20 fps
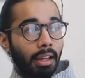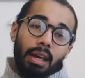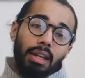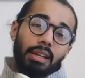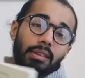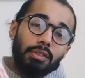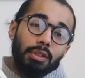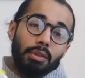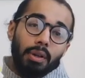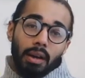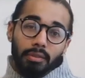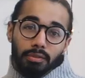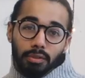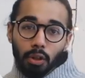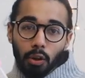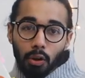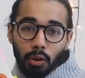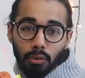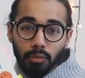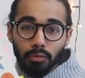Again, if you have
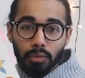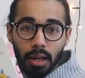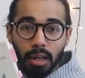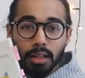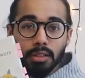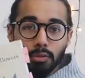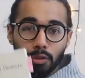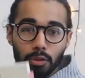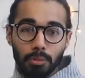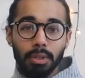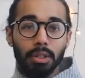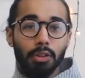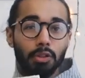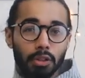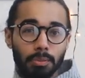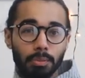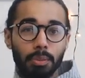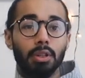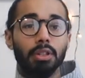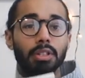not read Rupi
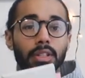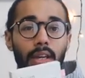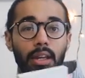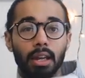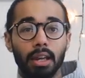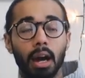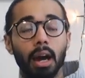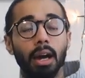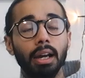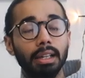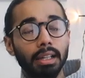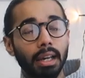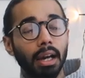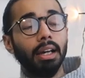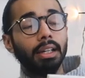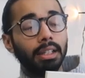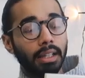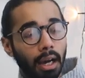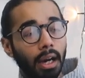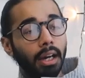Kaur's books, I highly,
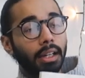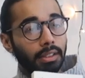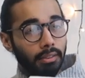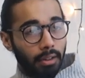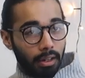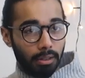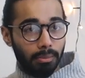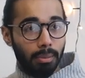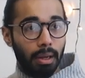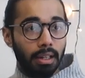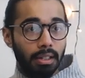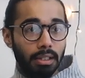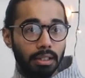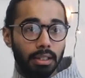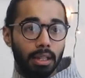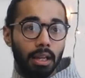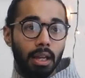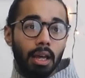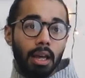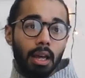highly, highly
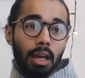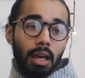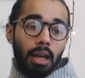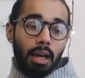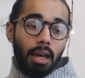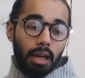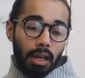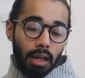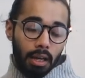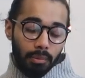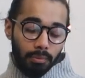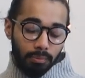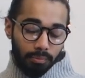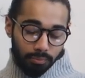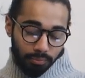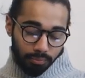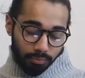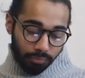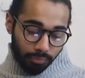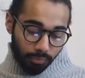recommend. I
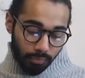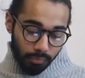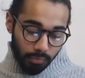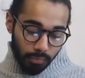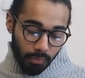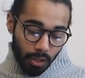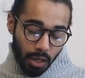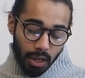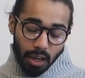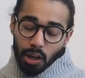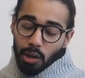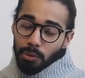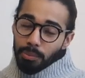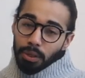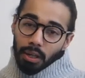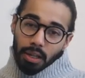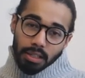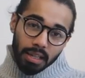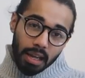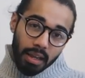
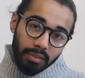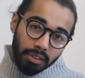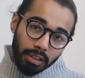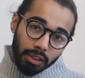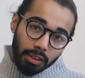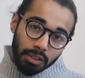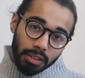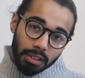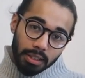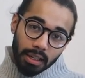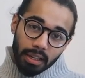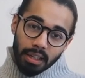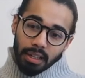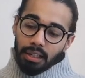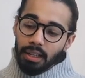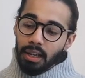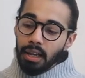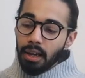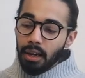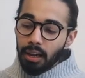hope you guys are having a good
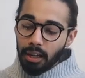day.